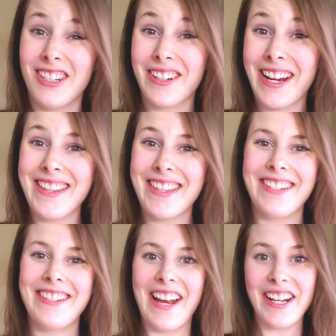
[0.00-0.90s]
Okay, the
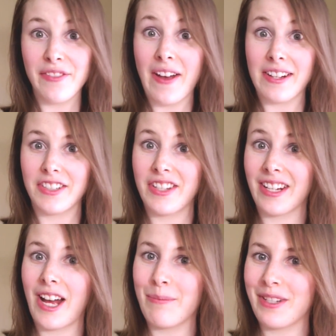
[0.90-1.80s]
next factor that
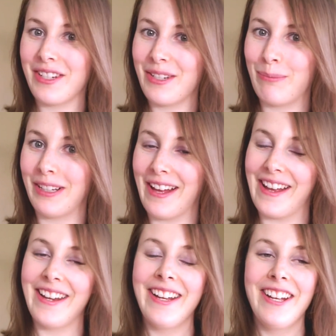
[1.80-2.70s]
comes into
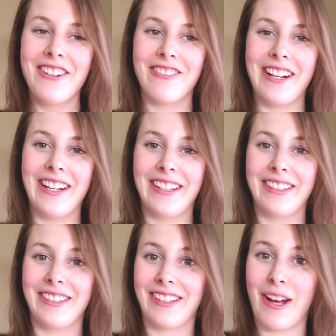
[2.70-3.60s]
play
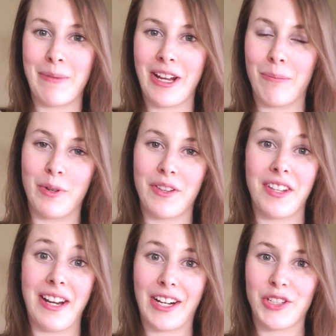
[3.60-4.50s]
when coming up with
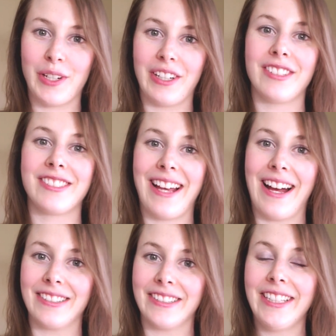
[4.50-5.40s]
an actuarial
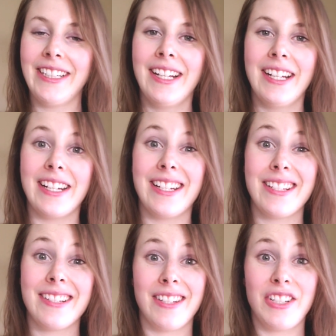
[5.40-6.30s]
salary
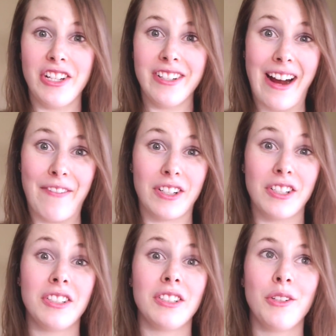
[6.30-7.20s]
is the
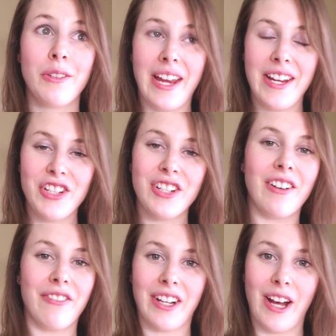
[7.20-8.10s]
geographical location
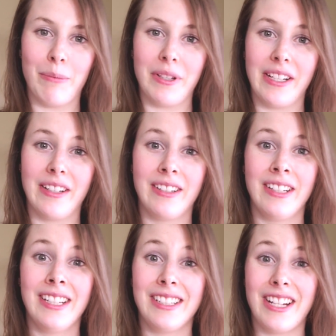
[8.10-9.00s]
of the company.
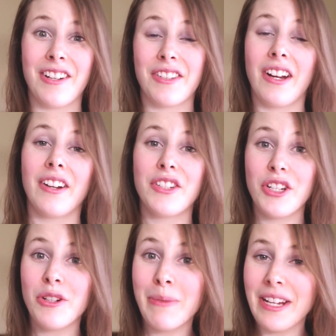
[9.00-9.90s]
Now, there are
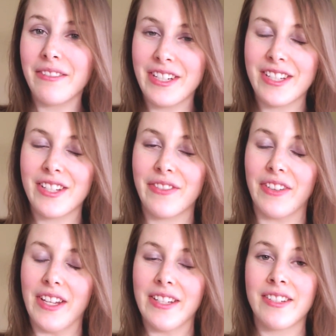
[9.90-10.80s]
two main reasons for
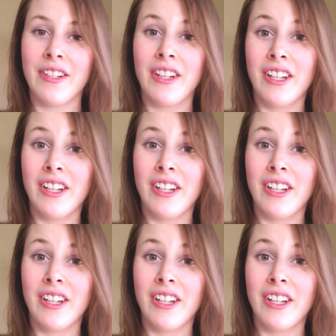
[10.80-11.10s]
this.